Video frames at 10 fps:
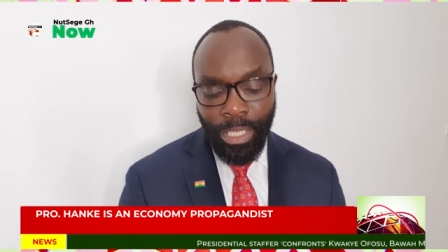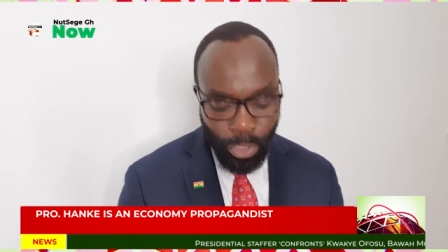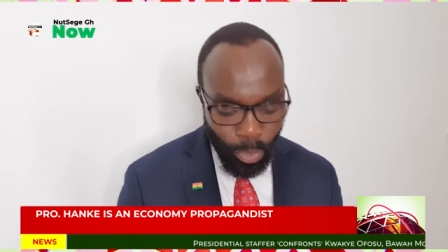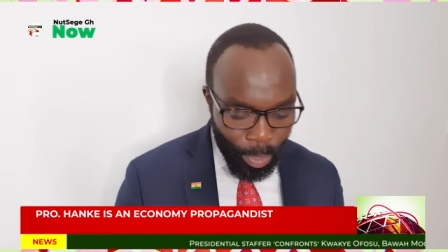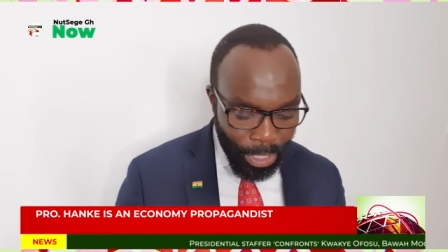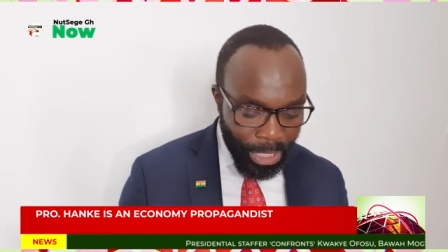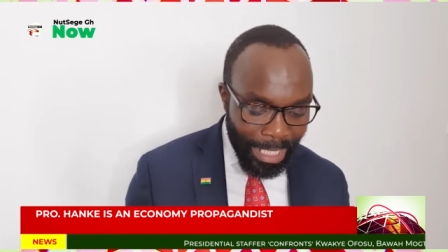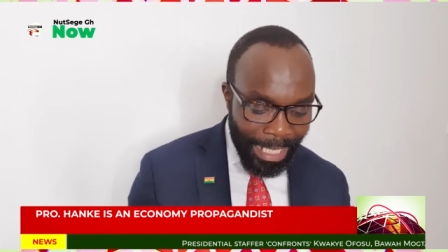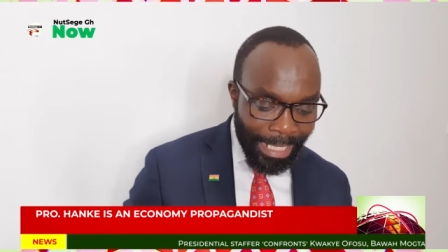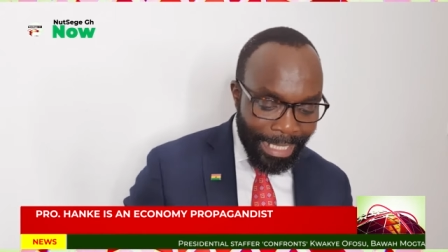So
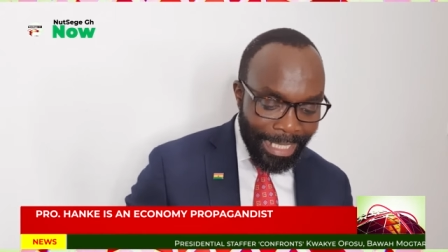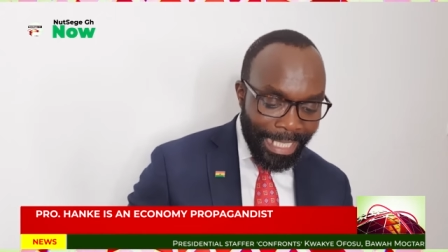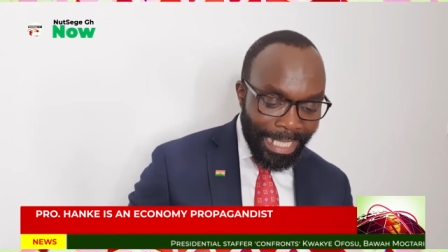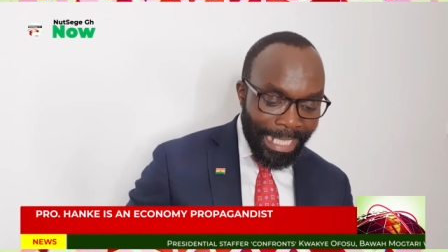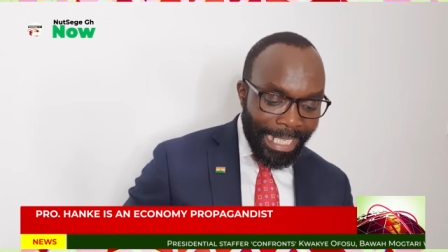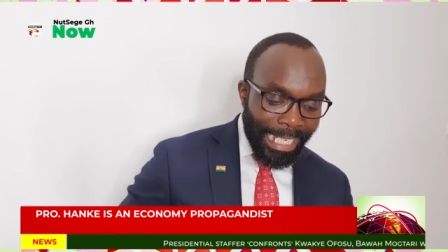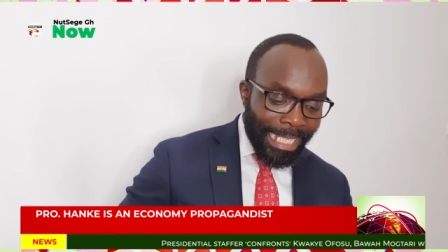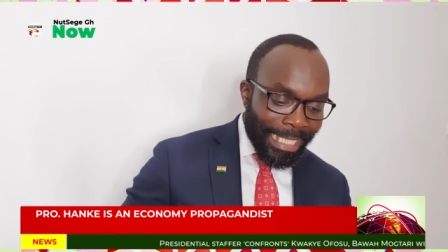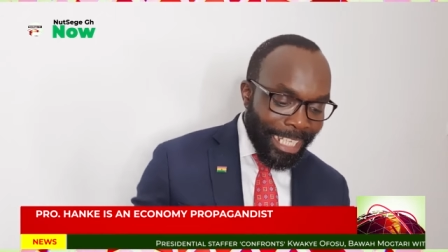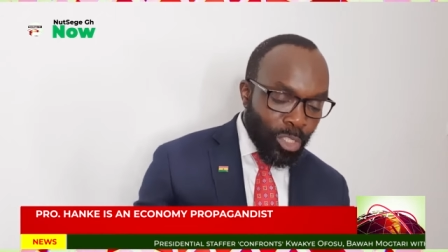question is,
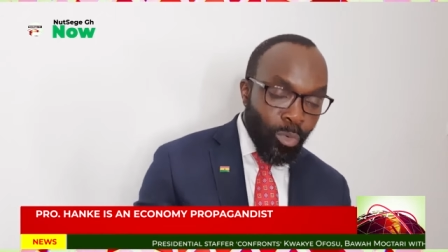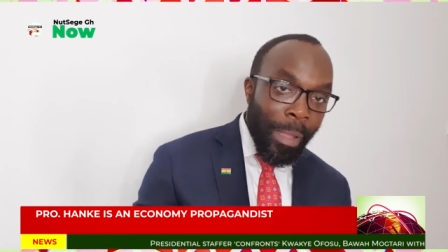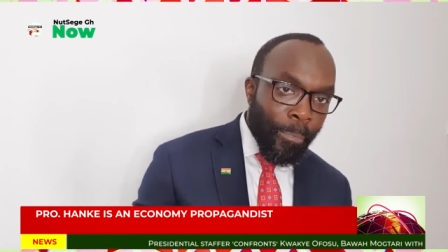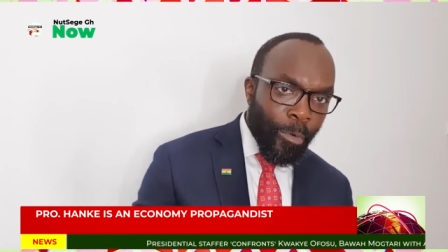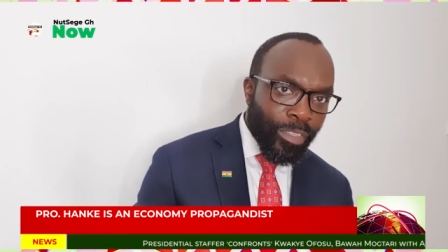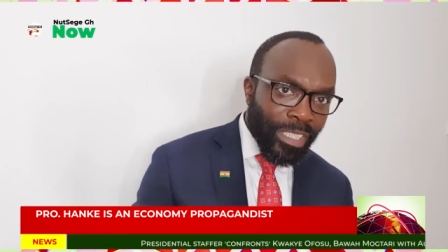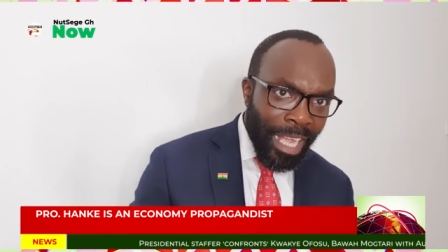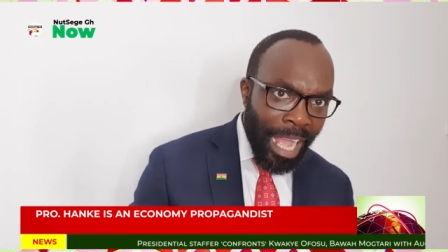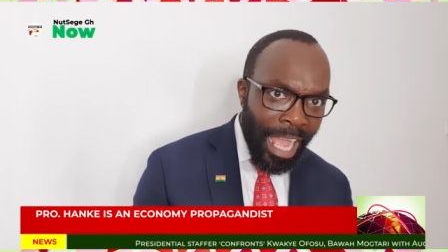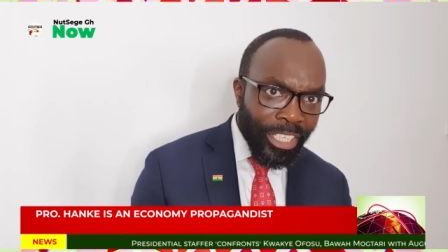is this why Professor
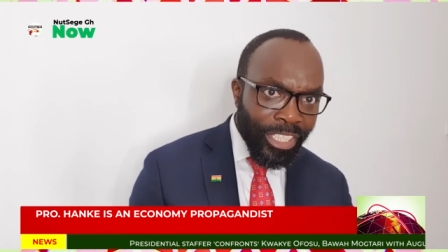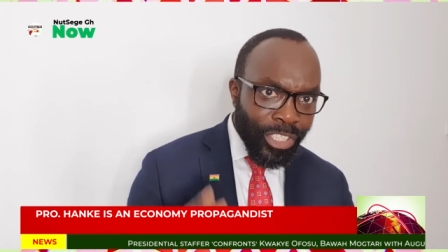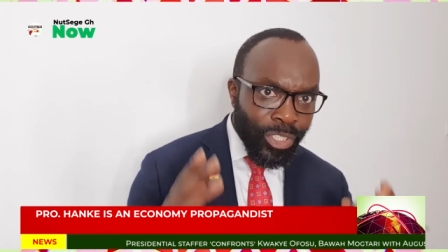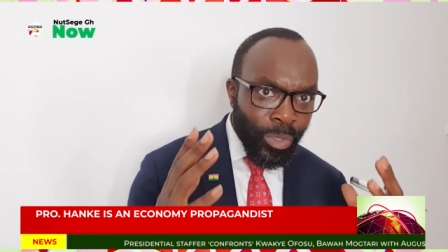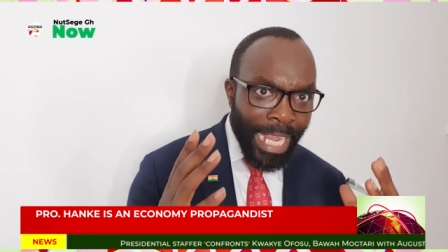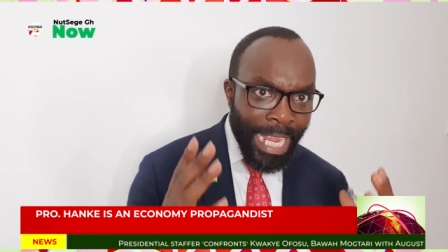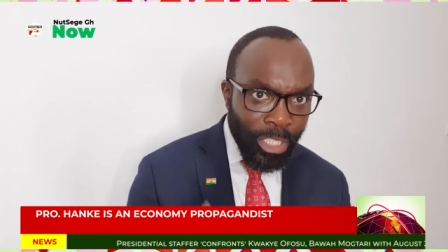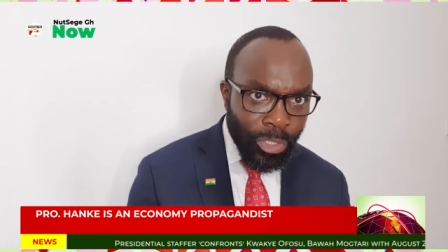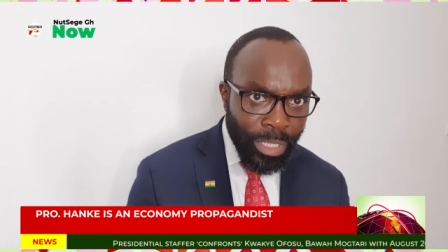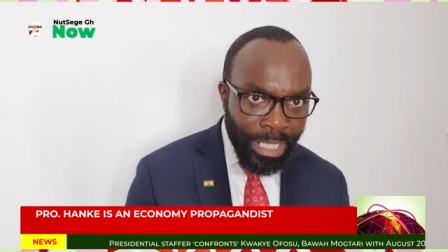Hanke is so
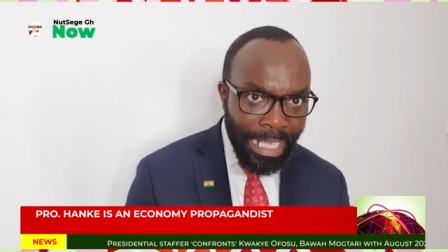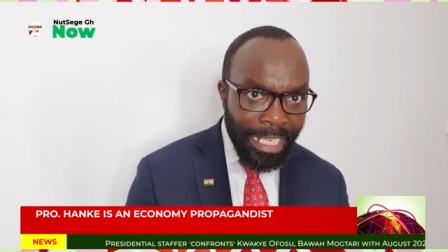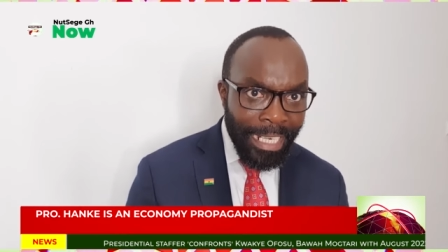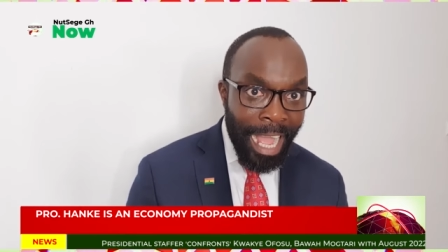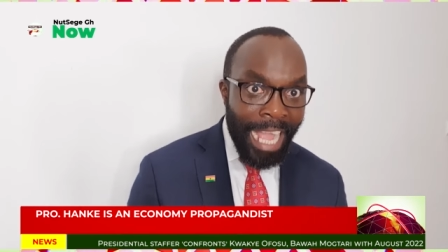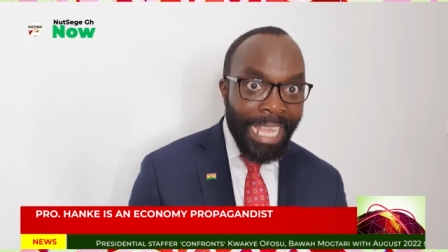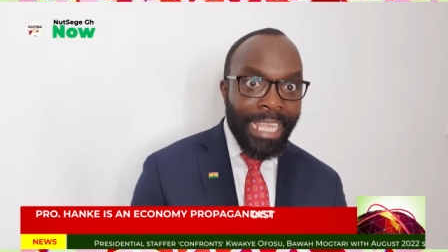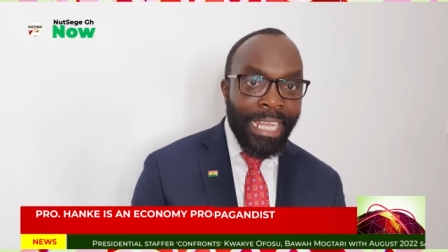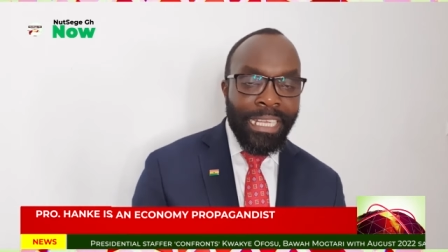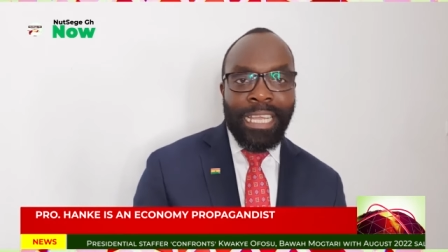interested in
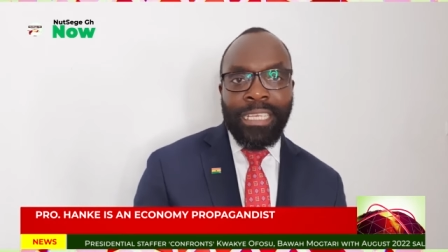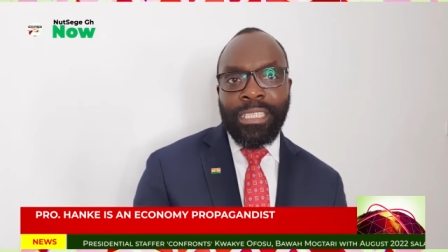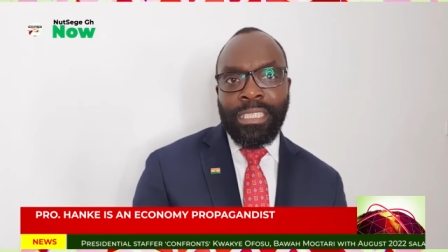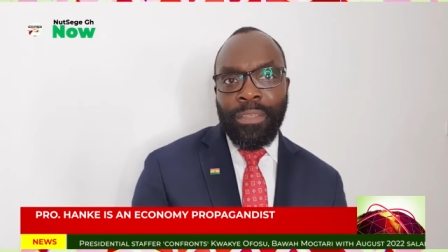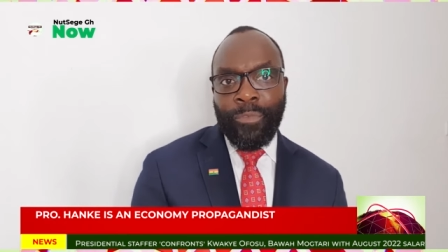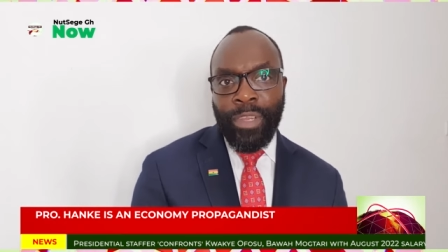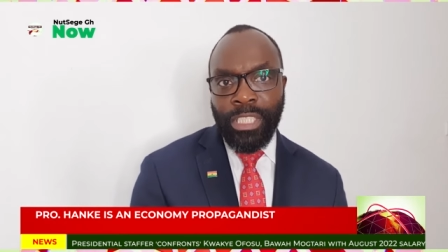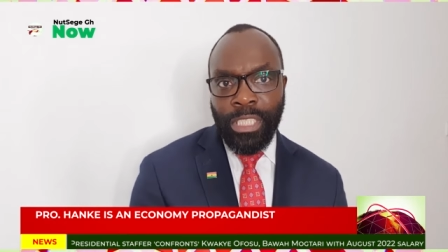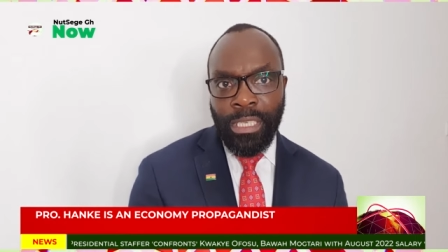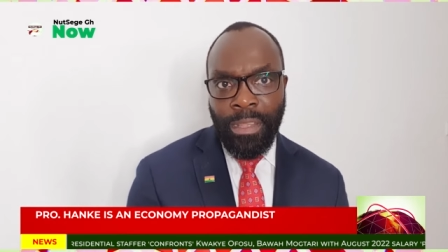hiking Ghana's
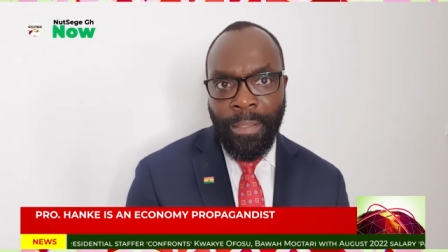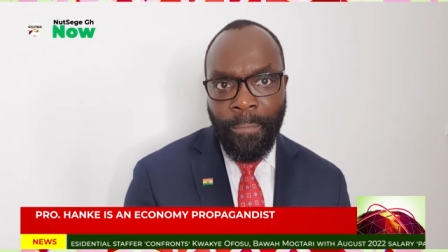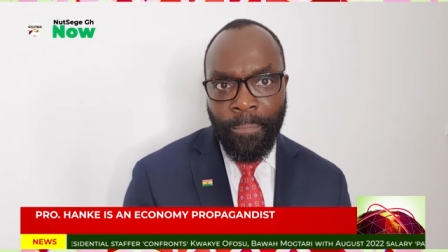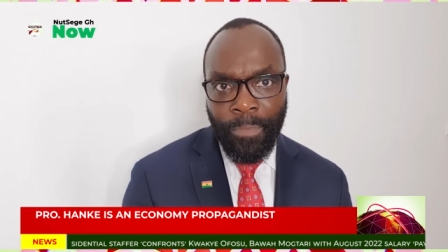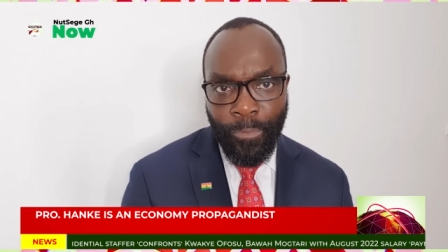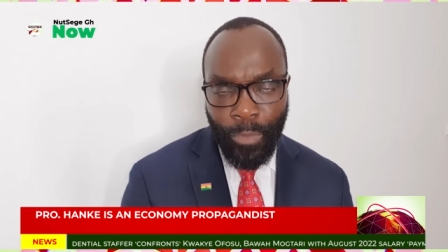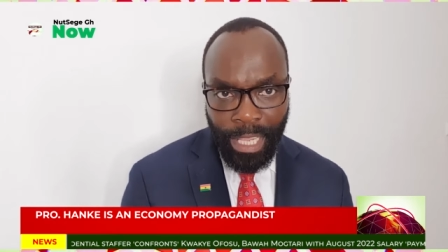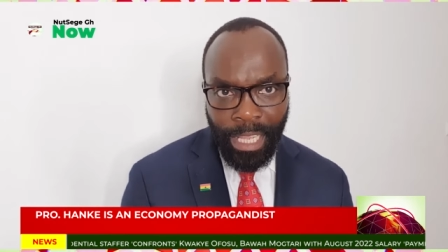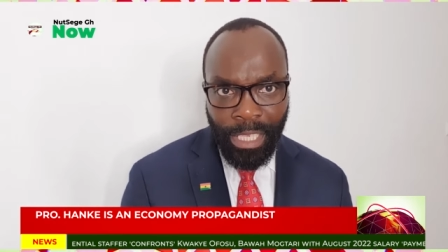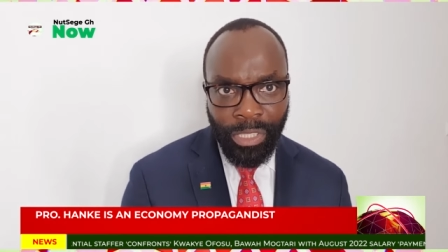inflation
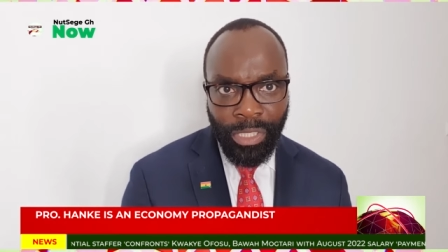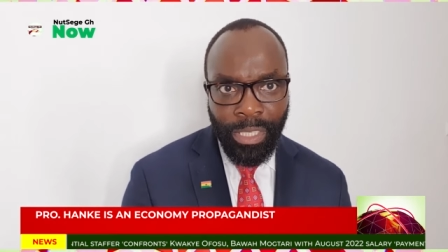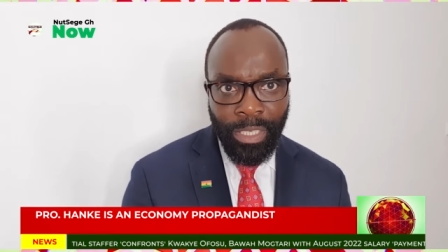figures